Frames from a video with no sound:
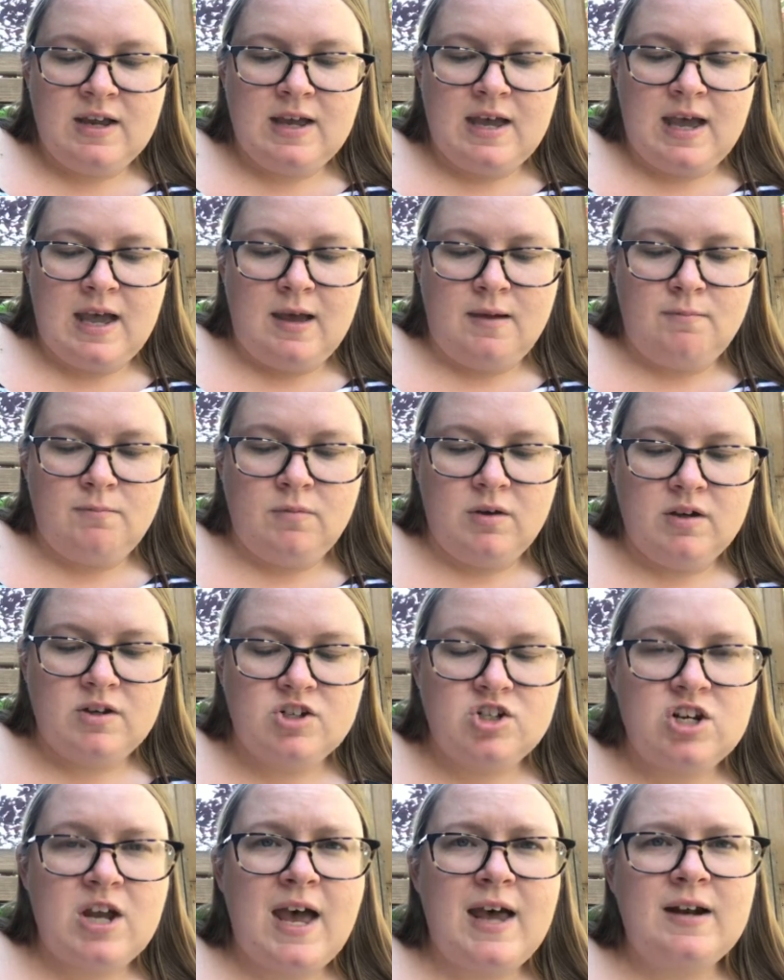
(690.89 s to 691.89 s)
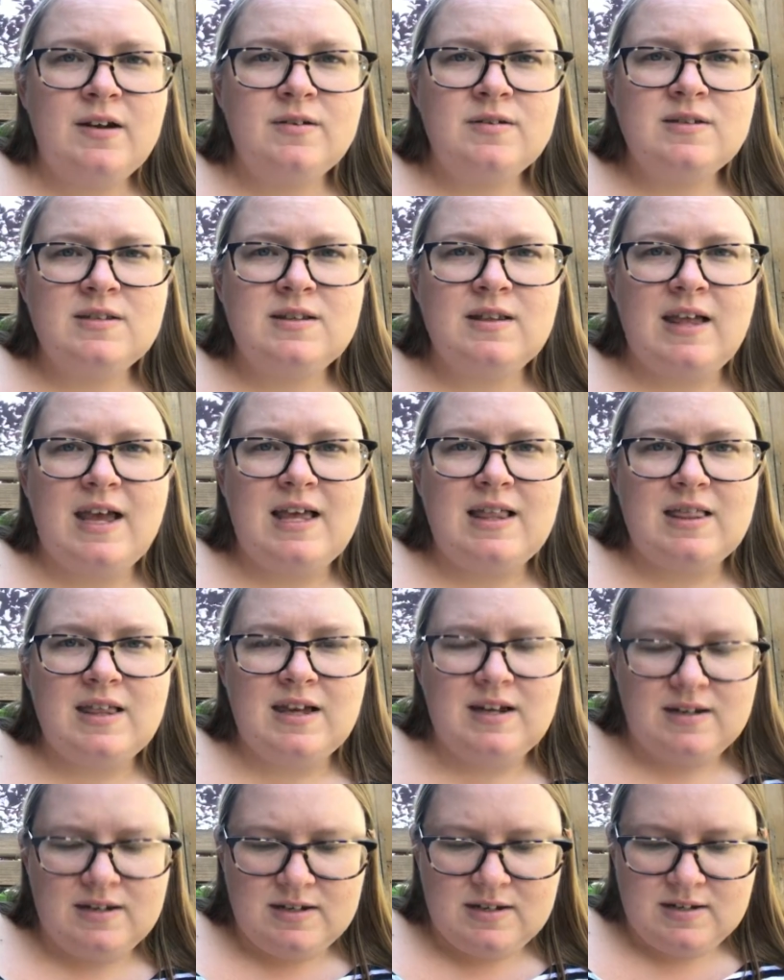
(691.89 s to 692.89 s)
came. Shadows
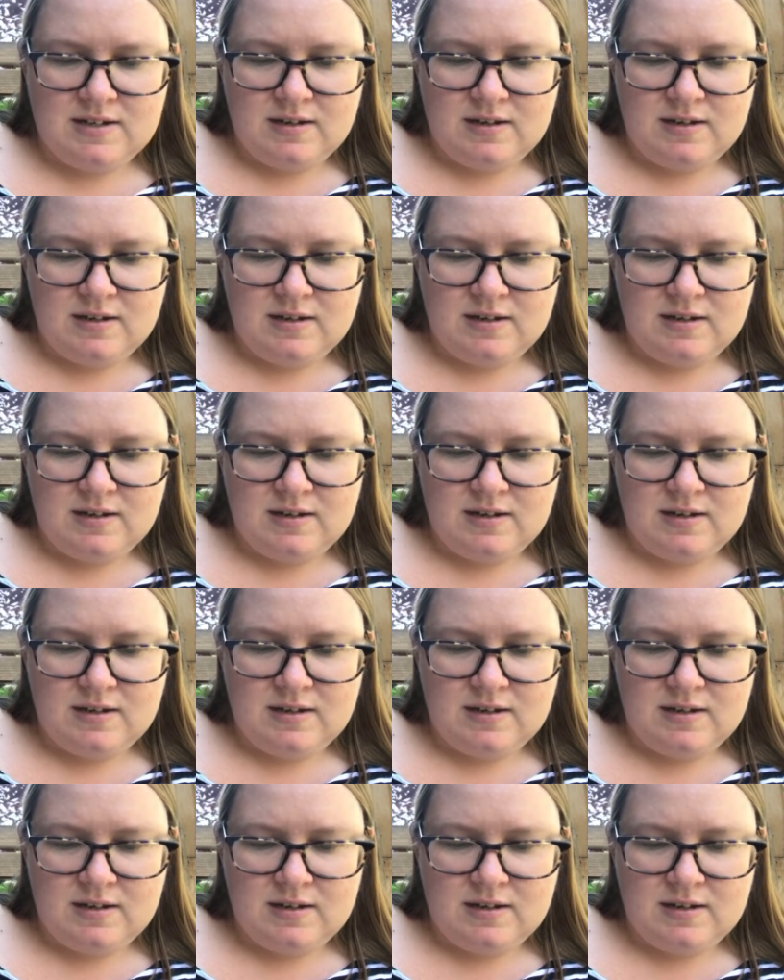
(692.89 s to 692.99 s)
lengthened.